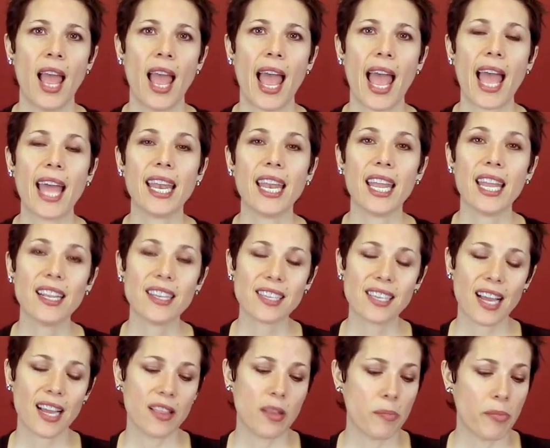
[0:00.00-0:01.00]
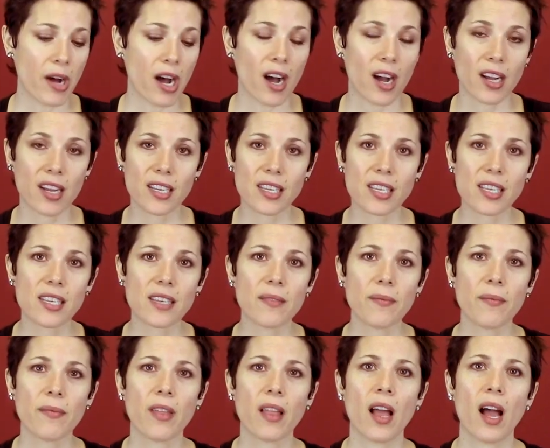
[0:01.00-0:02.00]
And inside the box,
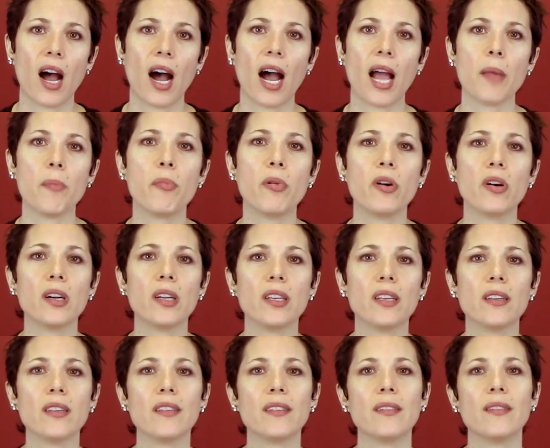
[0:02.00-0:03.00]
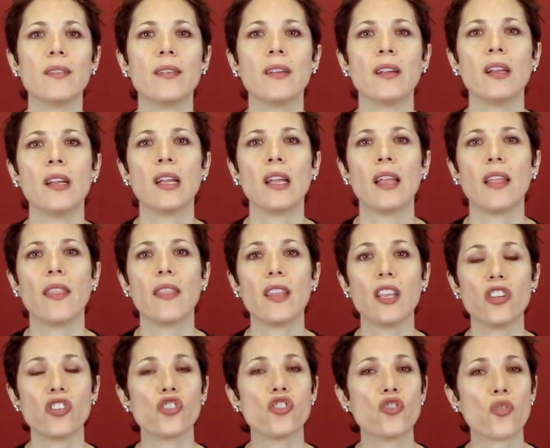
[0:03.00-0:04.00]
I put
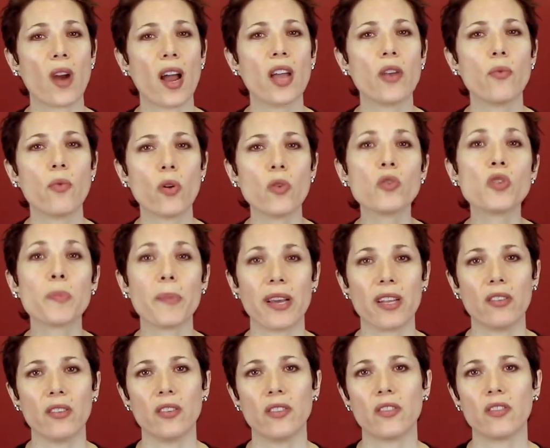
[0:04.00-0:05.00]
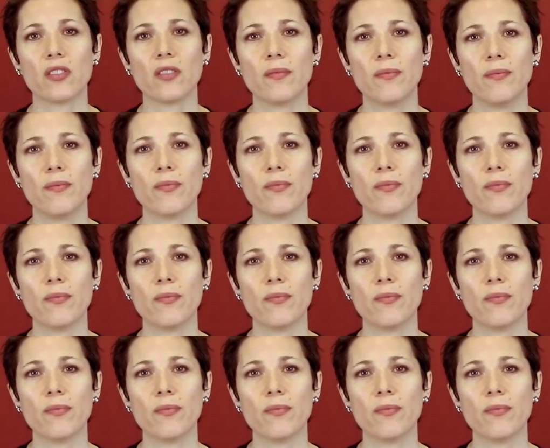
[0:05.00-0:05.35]
these dried rose petals.